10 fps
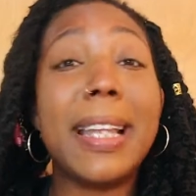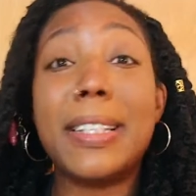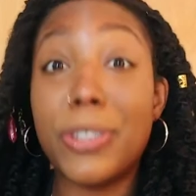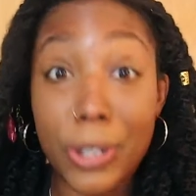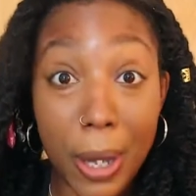
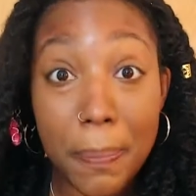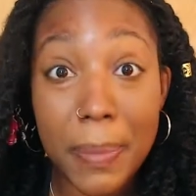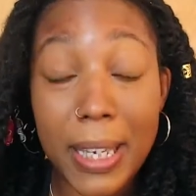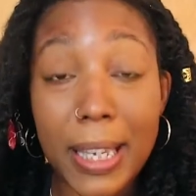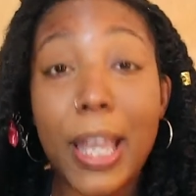and
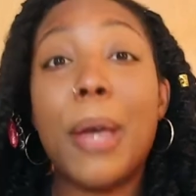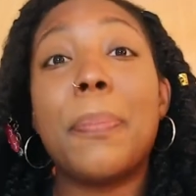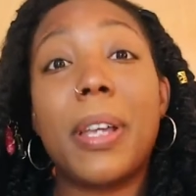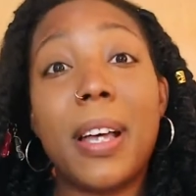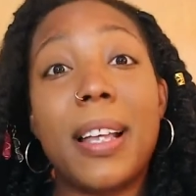dumpy
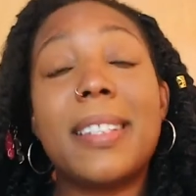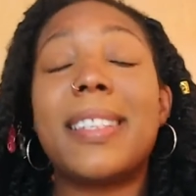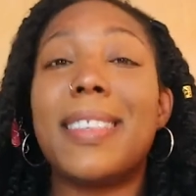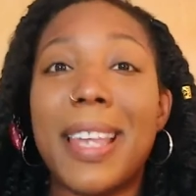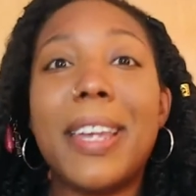
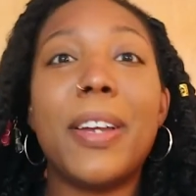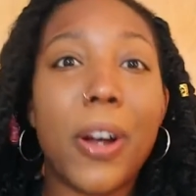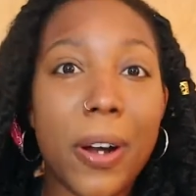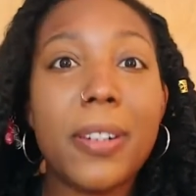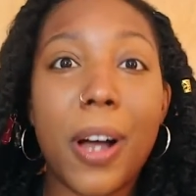because they
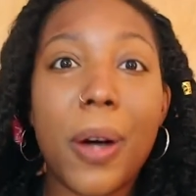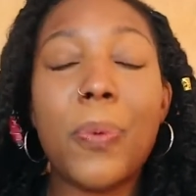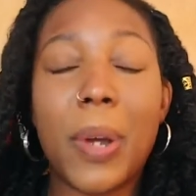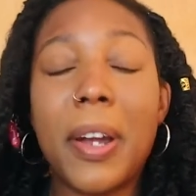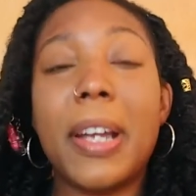are
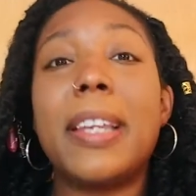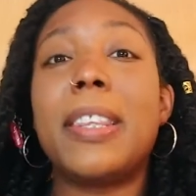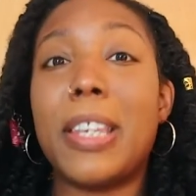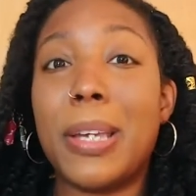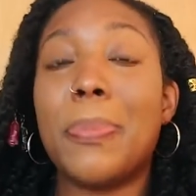not wearing
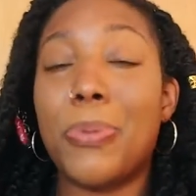the